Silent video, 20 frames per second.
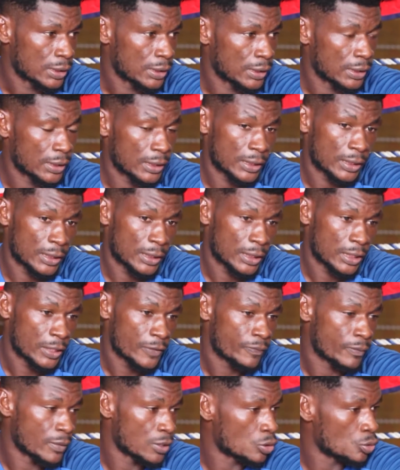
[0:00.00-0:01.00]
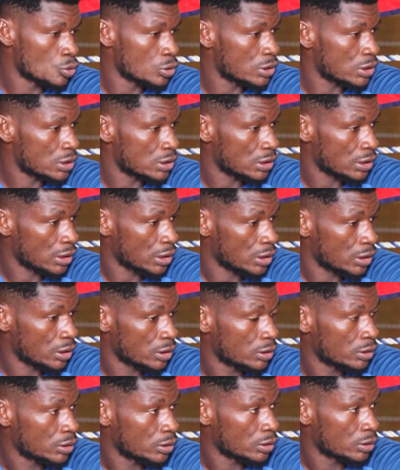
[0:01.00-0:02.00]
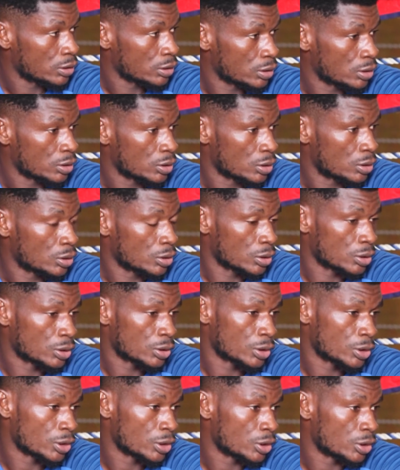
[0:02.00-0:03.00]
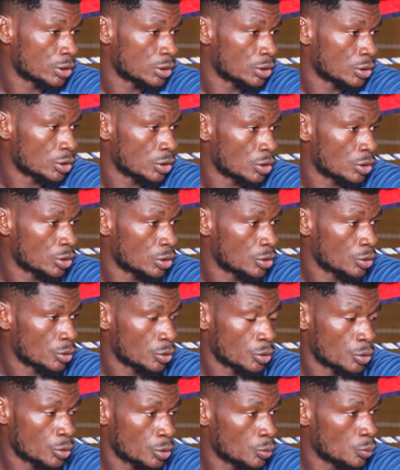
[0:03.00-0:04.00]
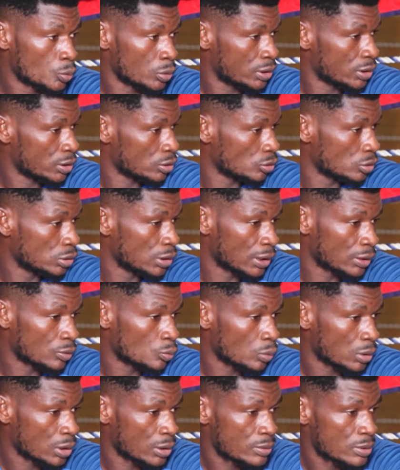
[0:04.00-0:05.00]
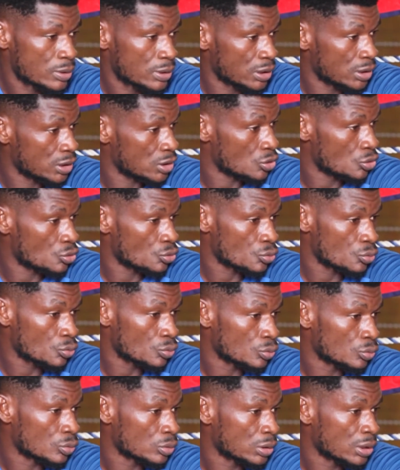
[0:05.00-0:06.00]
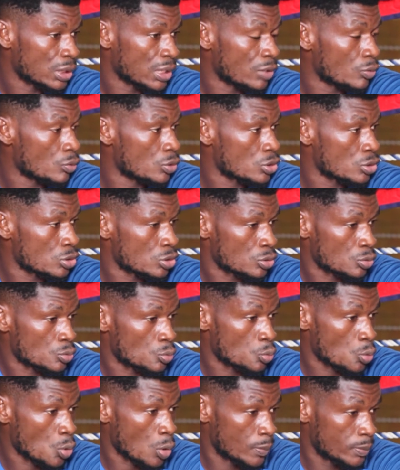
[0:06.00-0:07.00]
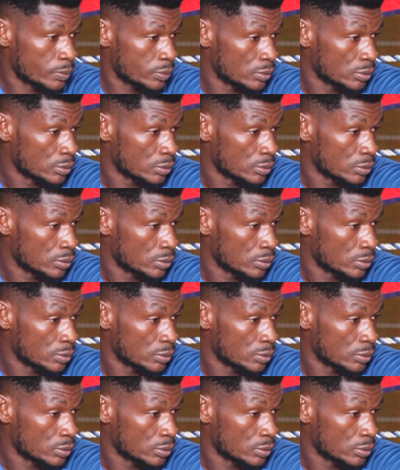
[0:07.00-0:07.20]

Uh, if my coach is here, uh, he, he, will tell you that what I'm saying is true. I was robbed.